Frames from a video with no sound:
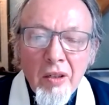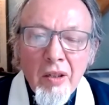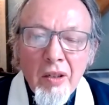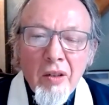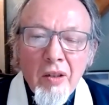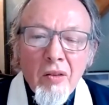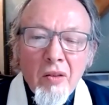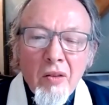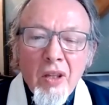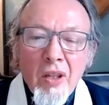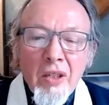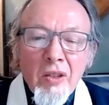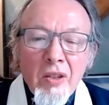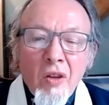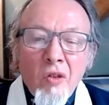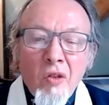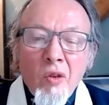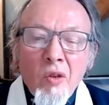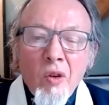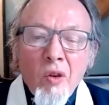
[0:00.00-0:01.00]
There's a
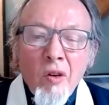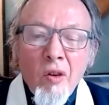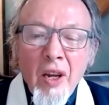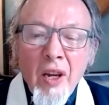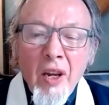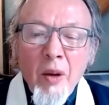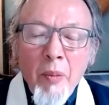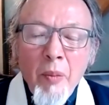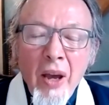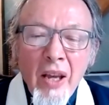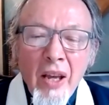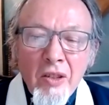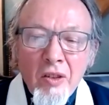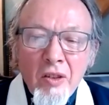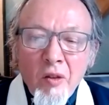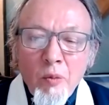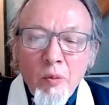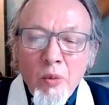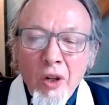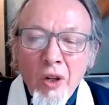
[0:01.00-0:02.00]
thronging mass of
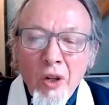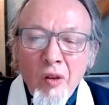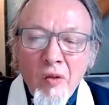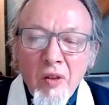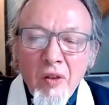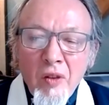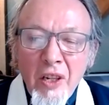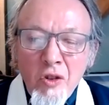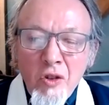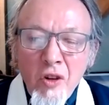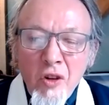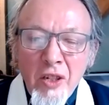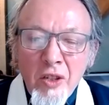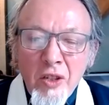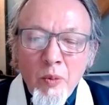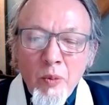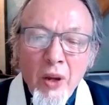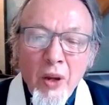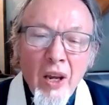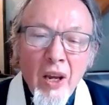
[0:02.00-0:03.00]
beautifully dressed
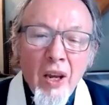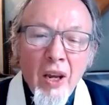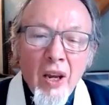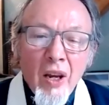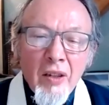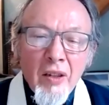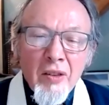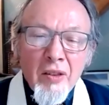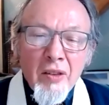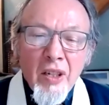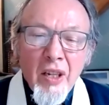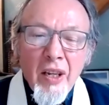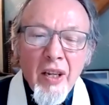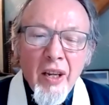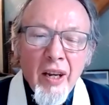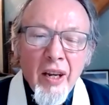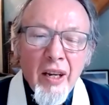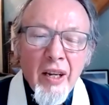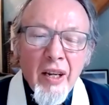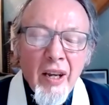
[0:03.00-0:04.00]
beings
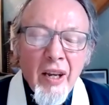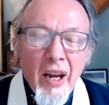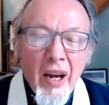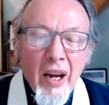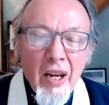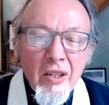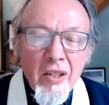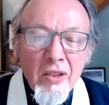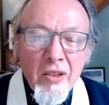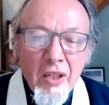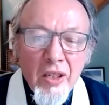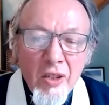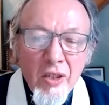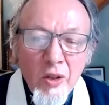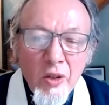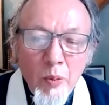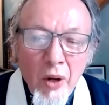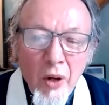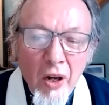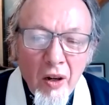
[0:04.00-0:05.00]
engaged in
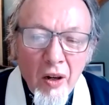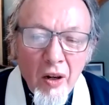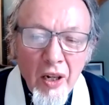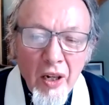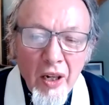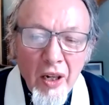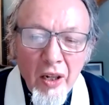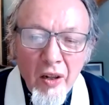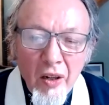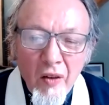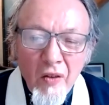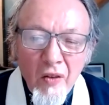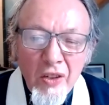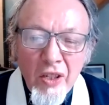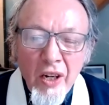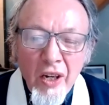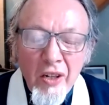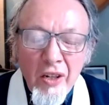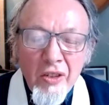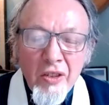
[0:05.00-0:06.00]
sparkling
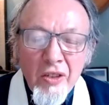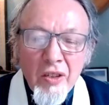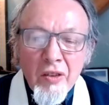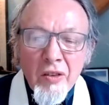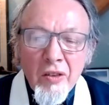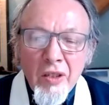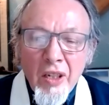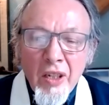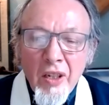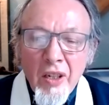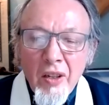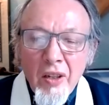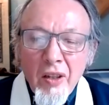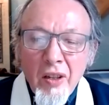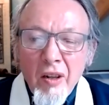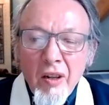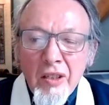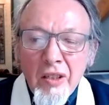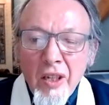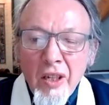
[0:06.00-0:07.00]
conversations. There are
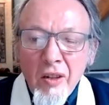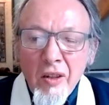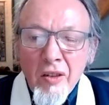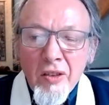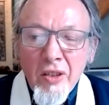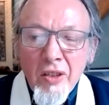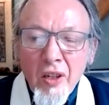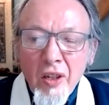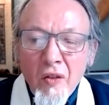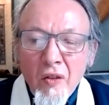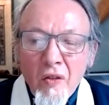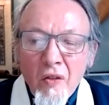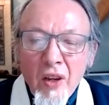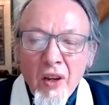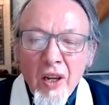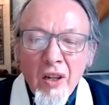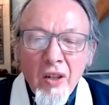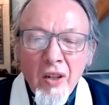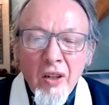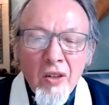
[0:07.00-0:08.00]
dancing
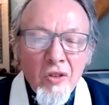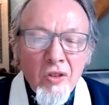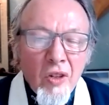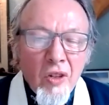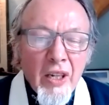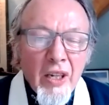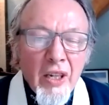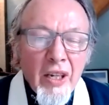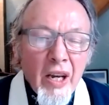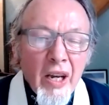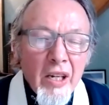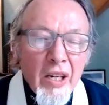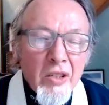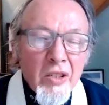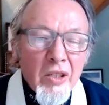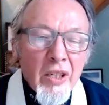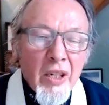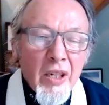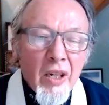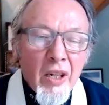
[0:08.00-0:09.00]
figures trying to catch the
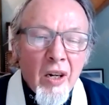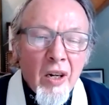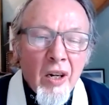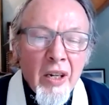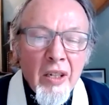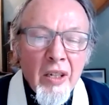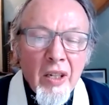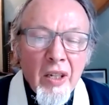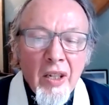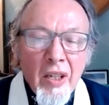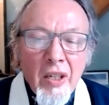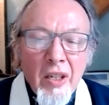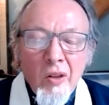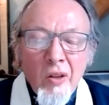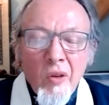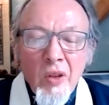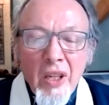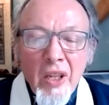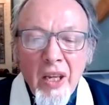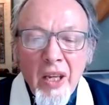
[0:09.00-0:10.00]
eye or
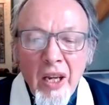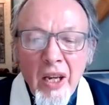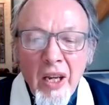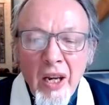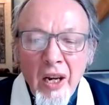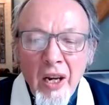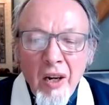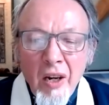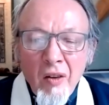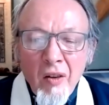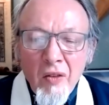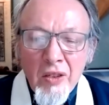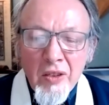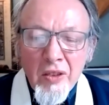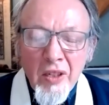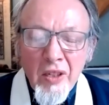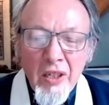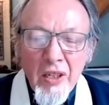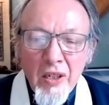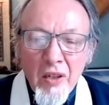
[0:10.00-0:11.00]
the ear of the
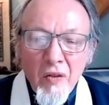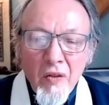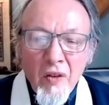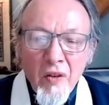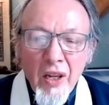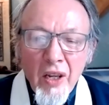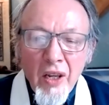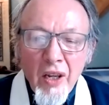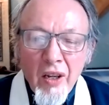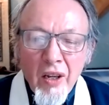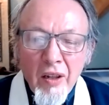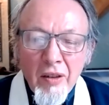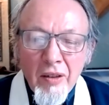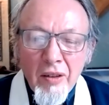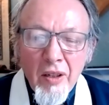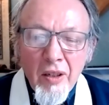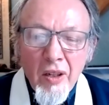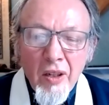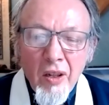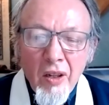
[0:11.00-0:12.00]
seated figure.
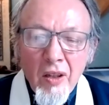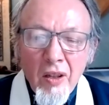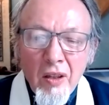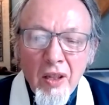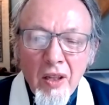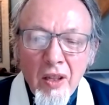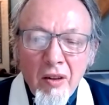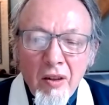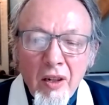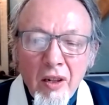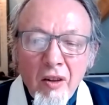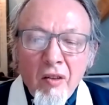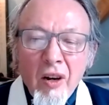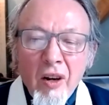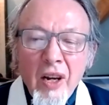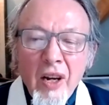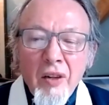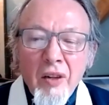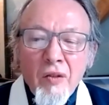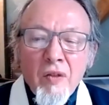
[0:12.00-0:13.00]
There are great
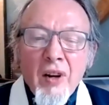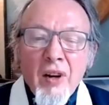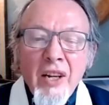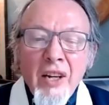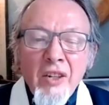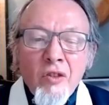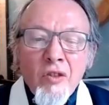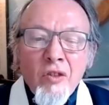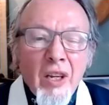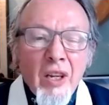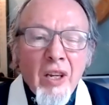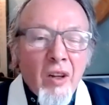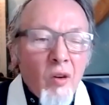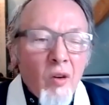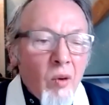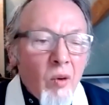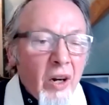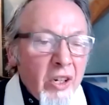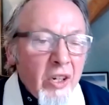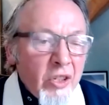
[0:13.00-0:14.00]
flattering
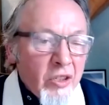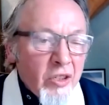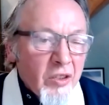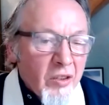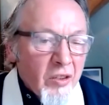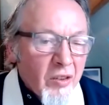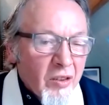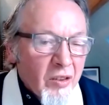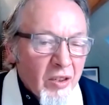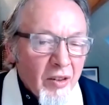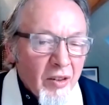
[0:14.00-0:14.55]
orations,